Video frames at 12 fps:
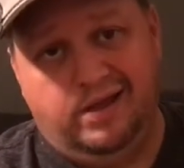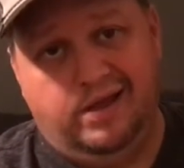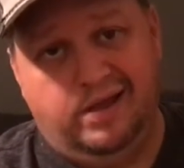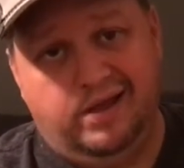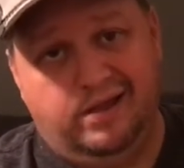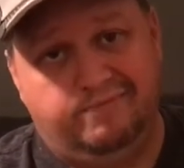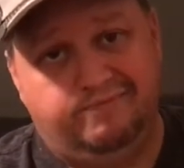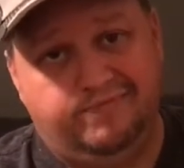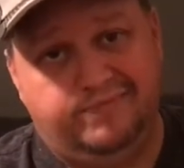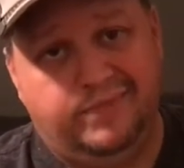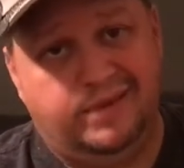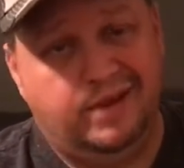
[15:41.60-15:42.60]

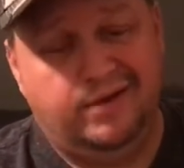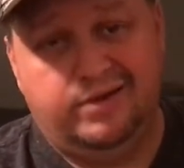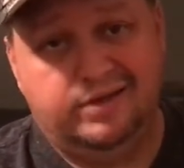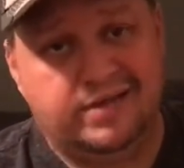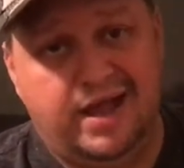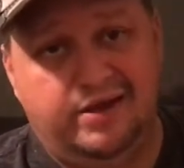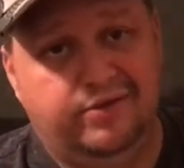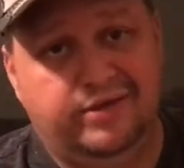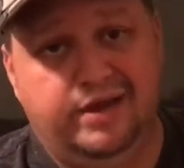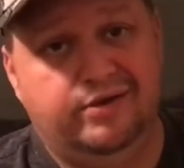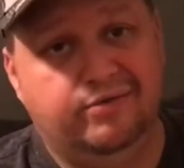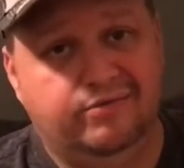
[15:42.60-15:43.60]
A title
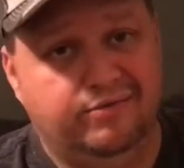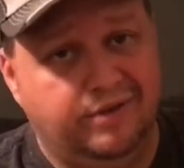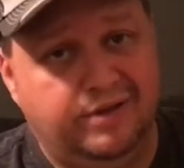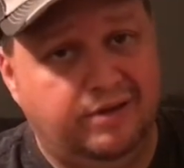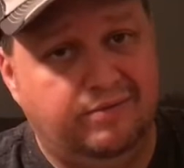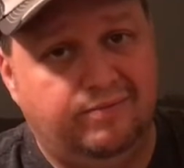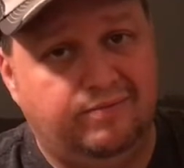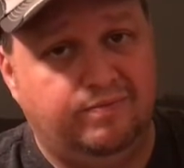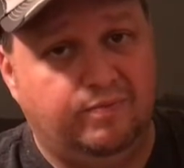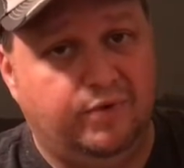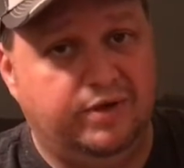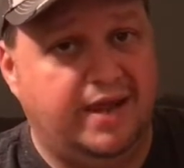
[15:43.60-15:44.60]
that you're really
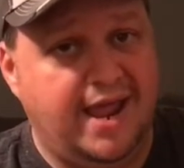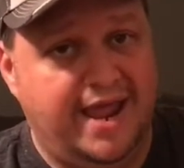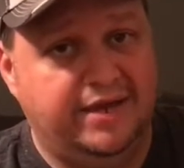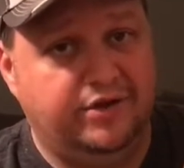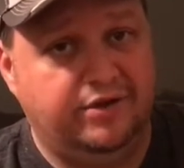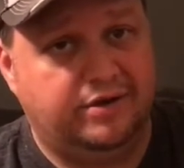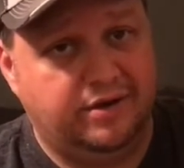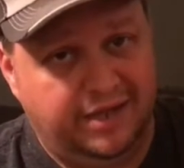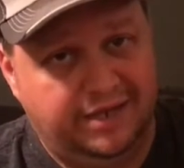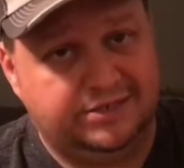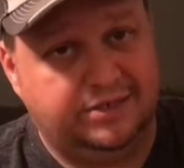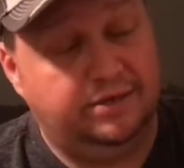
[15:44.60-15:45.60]
wanting to add to your
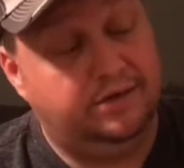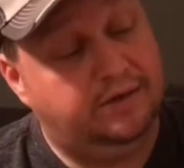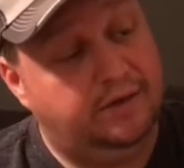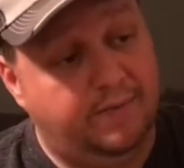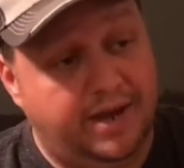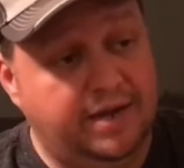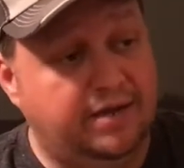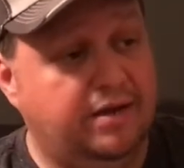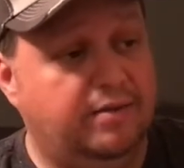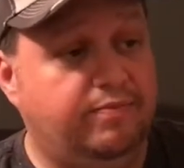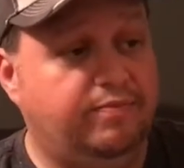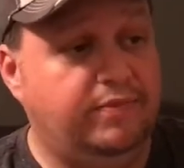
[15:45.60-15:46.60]
collection. You may end
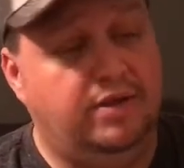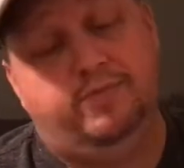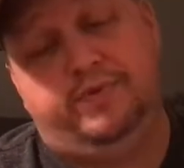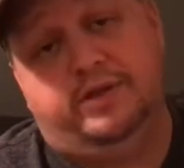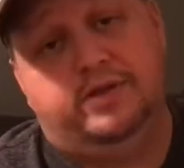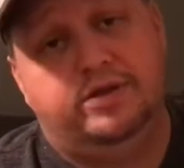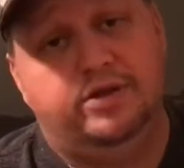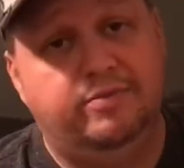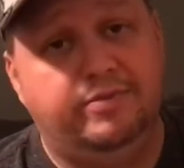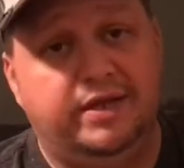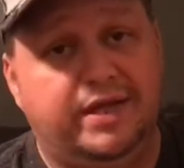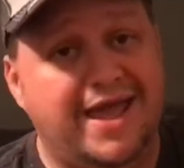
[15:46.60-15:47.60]
up, peeling a little
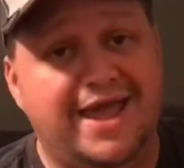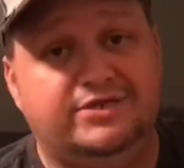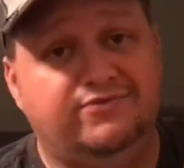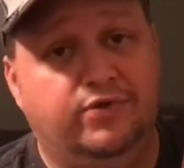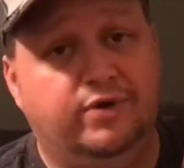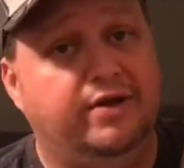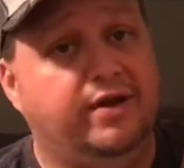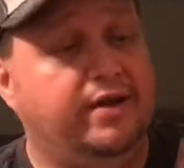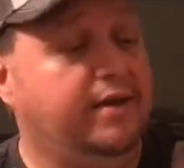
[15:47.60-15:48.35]
bit of cash for it.